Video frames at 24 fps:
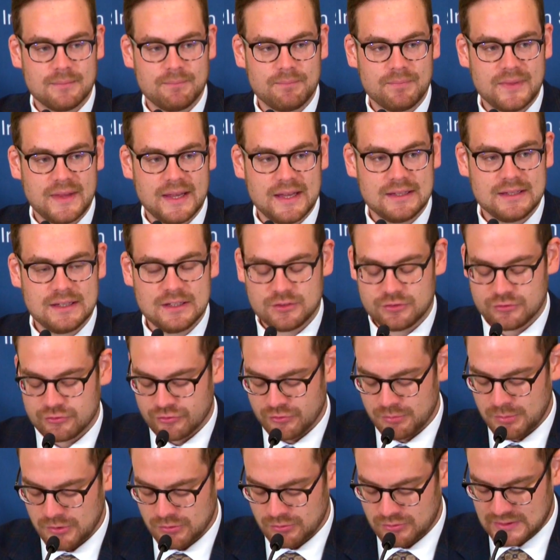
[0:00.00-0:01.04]
they
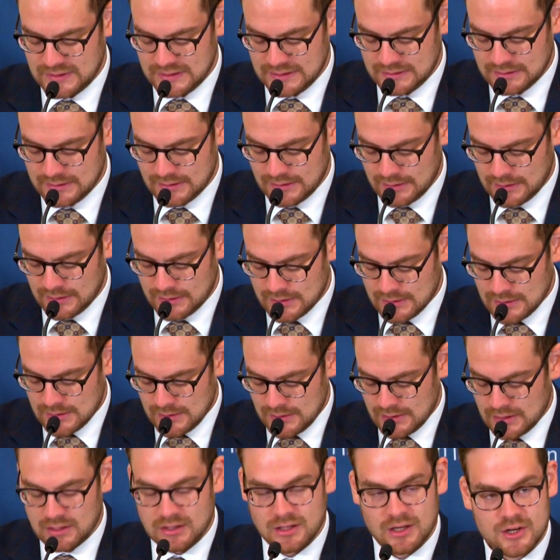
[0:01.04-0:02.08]
distributed a
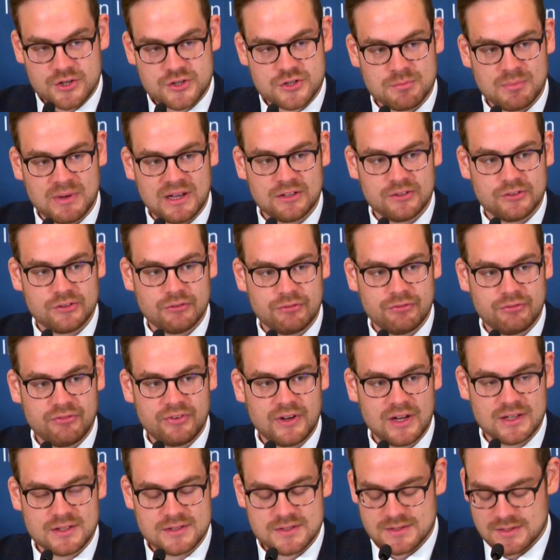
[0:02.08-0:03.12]
large amount of
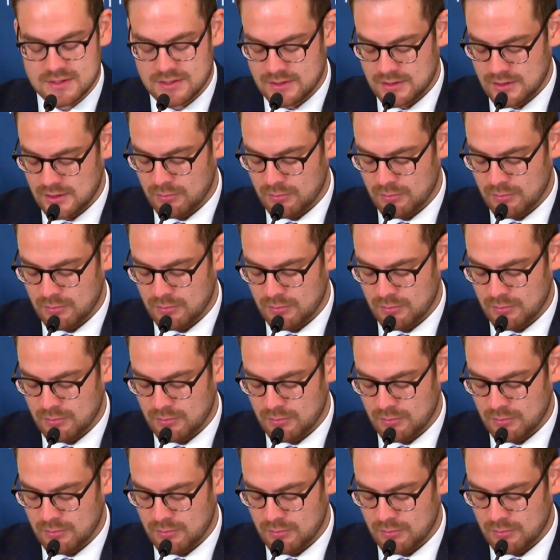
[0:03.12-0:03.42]
funds